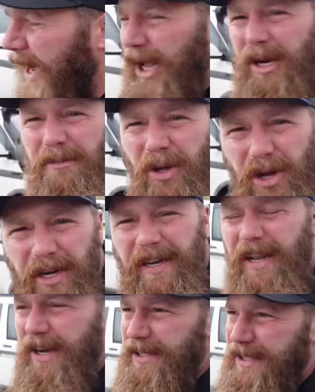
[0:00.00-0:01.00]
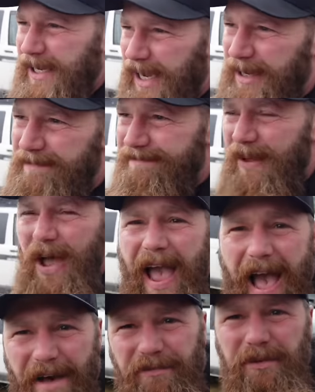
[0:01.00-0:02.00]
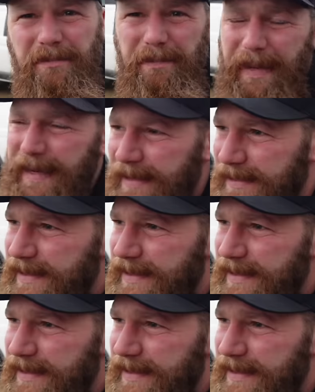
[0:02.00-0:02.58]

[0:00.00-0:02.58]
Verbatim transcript: And I'm not gonna lie to you, I haven't been